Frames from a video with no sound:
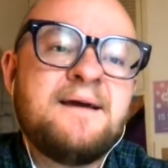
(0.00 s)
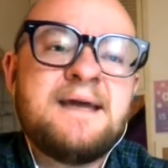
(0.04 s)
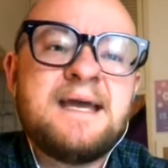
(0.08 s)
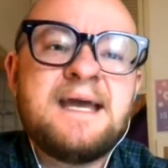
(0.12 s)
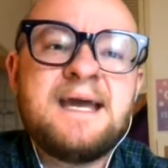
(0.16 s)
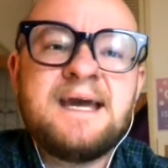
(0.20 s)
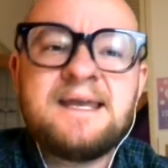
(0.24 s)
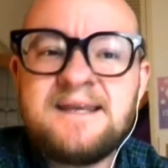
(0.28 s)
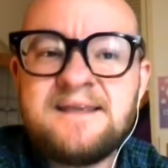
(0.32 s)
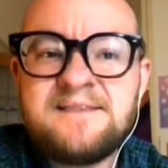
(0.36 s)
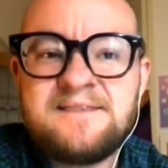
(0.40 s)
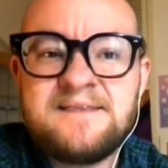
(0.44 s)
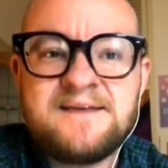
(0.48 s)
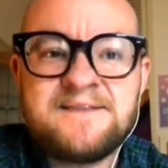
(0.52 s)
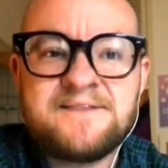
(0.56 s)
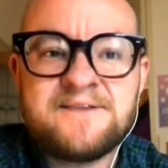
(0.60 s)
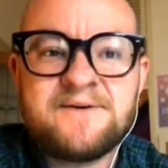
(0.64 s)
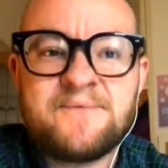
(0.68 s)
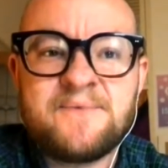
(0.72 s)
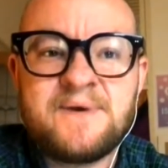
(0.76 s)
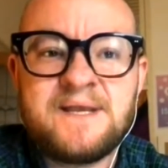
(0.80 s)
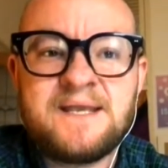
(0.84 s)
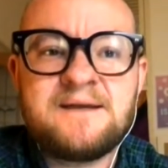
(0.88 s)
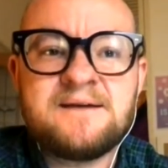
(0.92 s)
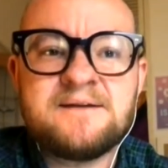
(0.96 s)
anything
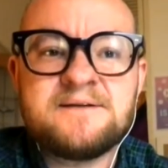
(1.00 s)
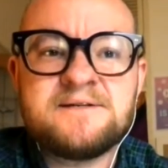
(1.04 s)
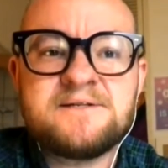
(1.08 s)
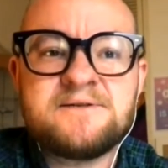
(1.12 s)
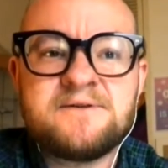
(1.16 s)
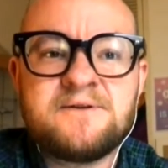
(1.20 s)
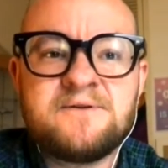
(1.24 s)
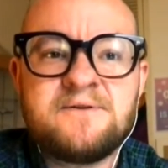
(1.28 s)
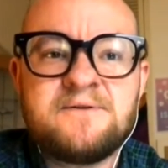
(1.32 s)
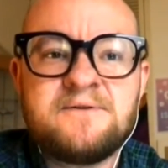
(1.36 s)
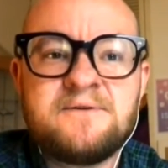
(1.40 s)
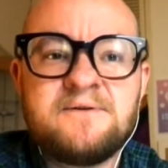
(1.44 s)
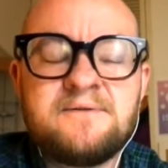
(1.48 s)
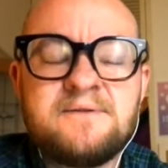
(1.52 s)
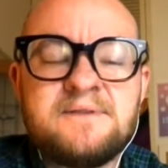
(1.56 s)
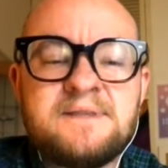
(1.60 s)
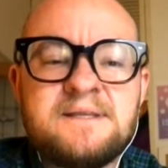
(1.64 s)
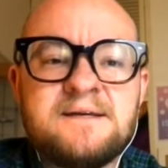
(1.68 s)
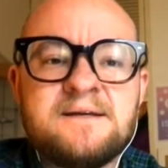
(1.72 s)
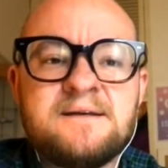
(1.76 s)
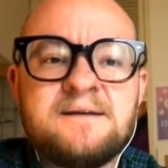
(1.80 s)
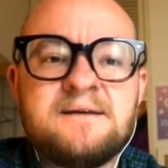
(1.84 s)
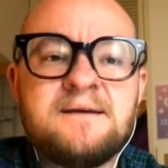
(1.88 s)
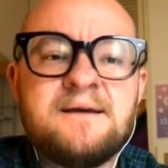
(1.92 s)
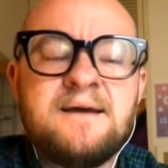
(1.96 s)
that we can do
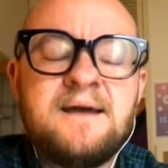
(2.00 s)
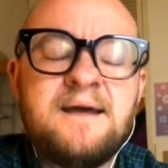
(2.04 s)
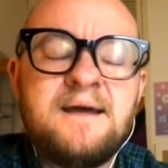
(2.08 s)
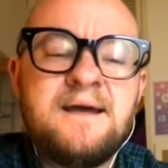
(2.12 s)
that